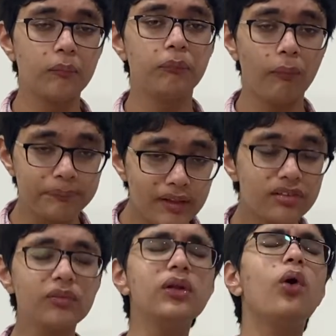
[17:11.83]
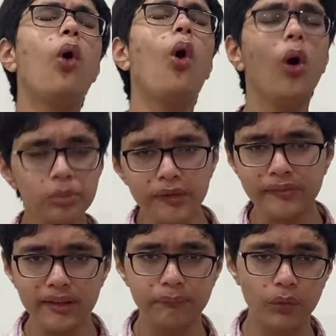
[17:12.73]
Population will always
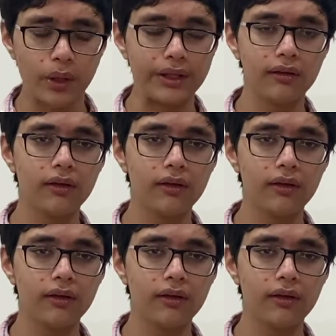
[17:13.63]
keep growing.